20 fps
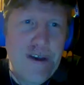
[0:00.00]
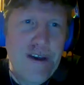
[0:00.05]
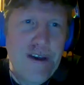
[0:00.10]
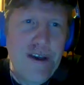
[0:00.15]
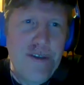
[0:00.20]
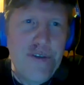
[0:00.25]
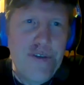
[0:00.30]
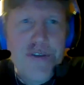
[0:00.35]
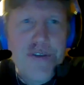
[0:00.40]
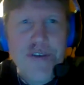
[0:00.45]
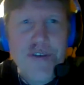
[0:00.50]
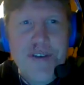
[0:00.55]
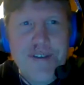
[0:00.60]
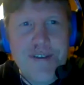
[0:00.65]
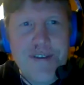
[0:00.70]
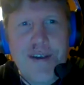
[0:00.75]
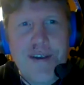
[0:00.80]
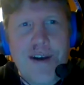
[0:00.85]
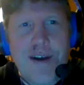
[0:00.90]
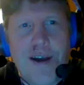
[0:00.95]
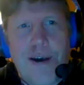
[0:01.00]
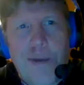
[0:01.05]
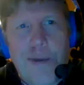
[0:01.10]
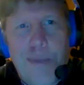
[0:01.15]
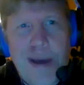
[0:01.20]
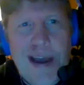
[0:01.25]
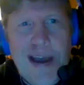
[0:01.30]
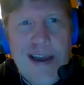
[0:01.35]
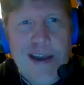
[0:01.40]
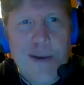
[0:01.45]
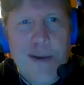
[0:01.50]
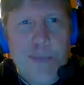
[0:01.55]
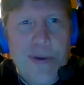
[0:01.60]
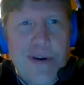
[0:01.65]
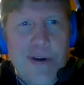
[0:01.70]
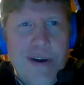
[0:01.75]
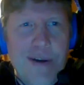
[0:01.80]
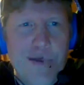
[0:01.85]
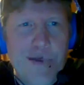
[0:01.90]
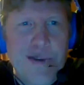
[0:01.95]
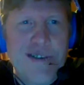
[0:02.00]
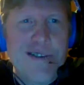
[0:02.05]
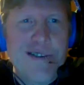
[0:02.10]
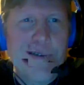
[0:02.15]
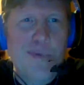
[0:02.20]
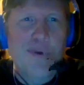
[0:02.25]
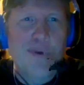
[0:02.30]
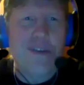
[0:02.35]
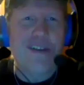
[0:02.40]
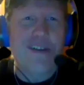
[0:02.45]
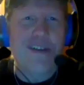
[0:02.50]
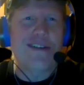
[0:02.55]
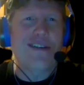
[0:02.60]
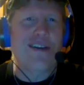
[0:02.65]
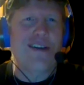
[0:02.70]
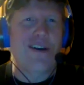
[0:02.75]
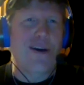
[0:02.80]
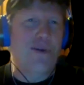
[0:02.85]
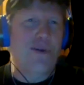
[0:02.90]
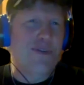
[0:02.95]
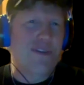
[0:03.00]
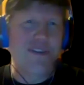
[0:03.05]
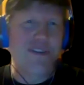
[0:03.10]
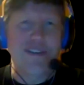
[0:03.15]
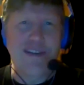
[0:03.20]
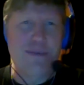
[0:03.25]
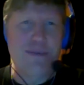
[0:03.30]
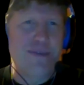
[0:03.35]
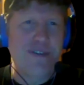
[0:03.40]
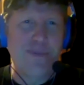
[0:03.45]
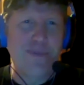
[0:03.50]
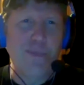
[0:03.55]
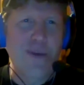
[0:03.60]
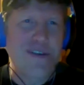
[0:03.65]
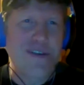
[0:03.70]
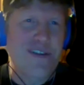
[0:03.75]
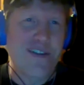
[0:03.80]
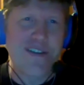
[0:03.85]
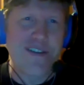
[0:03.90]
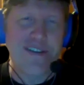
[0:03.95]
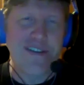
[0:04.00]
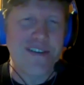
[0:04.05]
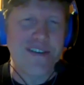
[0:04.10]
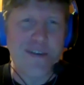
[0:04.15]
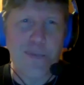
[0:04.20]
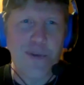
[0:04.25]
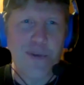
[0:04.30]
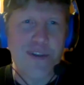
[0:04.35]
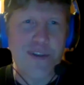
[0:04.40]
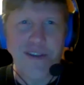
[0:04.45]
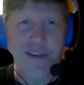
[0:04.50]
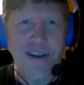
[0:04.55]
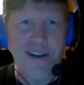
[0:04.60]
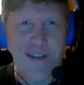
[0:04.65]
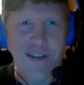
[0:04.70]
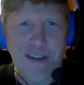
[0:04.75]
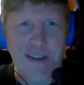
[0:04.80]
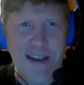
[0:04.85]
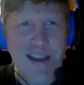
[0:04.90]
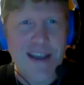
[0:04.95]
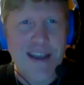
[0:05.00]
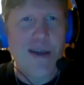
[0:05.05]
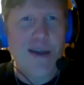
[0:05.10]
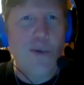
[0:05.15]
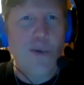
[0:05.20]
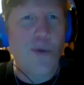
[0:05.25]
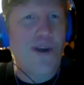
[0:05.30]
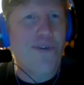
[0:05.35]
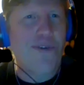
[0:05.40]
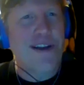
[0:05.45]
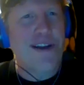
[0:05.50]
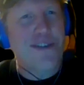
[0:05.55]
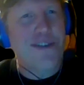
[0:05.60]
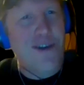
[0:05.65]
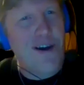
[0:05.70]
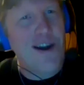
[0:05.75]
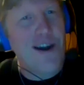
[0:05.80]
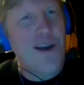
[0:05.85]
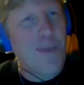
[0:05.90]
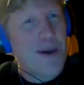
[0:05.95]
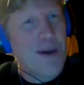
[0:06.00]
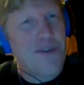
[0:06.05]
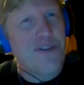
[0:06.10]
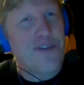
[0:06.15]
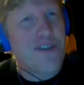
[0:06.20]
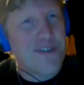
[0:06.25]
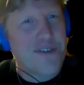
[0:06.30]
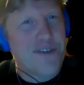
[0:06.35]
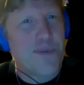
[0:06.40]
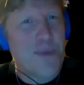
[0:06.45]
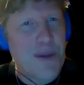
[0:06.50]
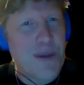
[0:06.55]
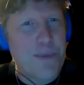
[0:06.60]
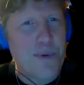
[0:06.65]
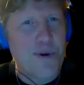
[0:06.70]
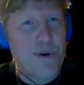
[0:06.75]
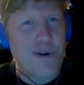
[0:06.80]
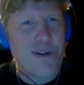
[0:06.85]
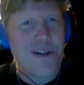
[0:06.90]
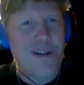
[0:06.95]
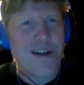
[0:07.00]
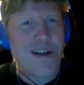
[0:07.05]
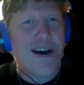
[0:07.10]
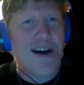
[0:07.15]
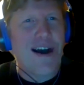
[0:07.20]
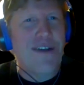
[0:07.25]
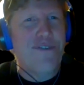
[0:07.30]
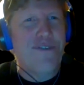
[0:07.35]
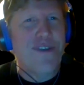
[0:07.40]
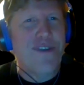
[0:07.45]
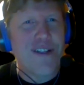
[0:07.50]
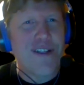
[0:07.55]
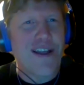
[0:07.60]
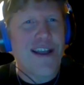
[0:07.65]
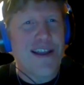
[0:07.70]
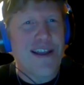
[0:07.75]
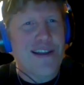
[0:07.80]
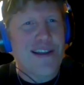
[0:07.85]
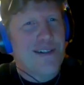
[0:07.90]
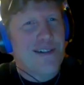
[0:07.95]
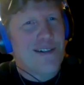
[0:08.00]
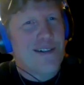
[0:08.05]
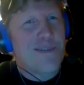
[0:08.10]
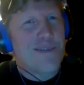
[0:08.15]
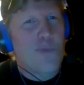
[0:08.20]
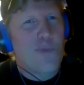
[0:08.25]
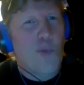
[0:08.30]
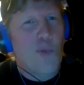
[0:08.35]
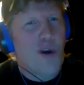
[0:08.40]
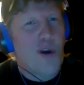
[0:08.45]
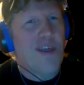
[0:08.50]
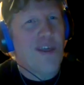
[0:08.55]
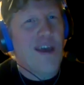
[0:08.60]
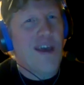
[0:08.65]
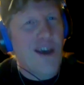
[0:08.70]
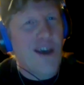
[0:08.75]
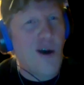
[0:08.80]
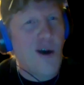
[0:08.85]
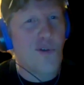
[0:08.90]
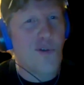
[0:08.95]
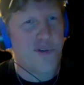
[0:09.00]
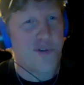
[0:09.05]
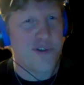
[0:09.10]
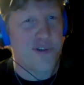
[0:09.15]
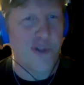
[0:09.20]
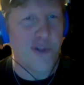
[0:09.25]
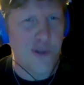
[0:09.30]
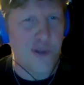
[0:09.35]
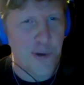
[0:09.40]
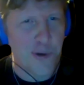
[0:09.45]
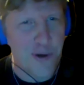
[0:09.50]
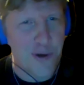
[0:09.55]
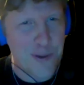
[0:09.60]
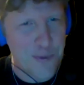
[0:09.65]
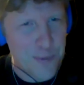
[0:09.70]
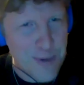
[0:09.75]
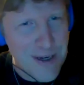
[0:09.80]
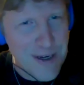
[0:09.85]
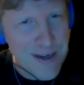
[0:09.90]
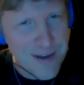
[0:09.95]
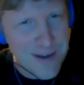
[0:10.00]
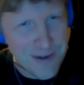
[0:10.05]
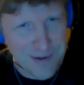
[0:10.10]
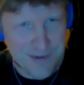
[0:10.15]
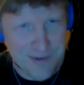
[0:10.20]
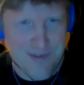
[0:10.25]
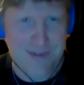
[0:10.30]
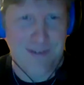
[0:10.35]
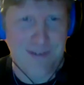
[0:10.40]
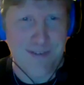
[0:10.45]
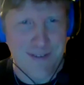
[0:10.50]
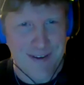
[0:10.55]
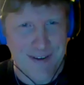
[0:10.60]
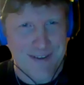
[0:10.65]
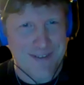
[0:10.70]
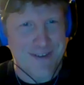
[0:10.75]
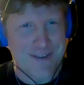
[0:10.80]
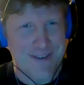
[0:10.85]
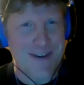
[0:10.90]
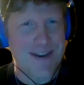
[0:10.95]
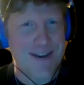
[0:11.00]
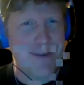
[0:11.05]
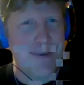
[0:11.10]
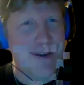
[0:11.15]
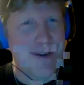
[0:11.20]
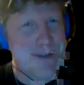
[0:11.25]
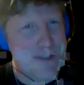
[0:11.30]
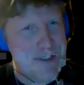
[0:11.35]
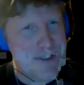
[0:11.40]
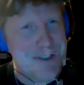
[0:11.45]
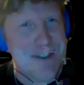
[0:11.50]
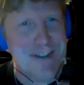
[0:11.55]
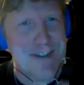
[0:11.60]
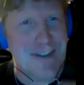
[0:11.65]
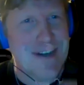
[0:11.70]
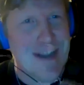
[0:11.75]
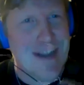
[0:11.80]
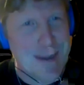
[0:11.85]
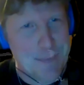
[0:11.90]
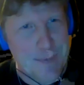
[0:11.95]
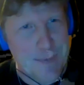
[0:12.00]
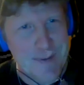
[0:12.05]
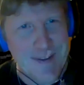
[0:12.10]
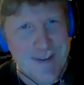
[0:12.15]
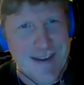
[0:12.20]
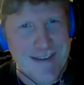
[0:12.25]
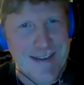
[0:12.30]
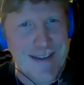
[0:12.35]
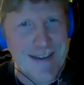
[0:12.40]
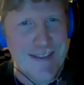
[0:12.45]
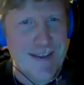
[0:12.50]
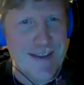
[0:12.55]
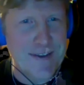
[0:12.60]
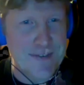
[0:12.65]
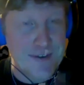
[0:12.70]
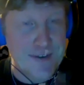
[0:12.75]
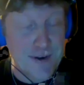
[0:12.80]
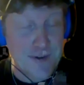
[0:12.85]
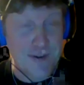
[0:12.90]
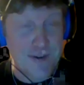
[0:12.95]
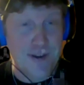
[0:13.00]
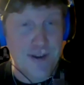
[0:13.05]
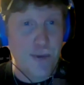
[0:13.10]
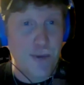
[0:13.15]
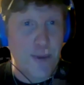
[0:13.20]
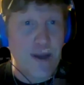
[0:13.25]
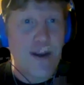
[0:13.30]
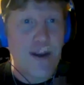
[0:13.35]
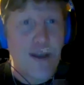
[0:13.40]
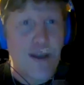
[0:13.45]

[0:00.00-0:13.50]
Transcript: this is, you know, back in a period which, you know, I was mentioning this to someone the other day, like whenever I talk about this to people, I feel like one of the elves in the Lord of the Rings, like talking about shit that happened like 10,000 years ago. But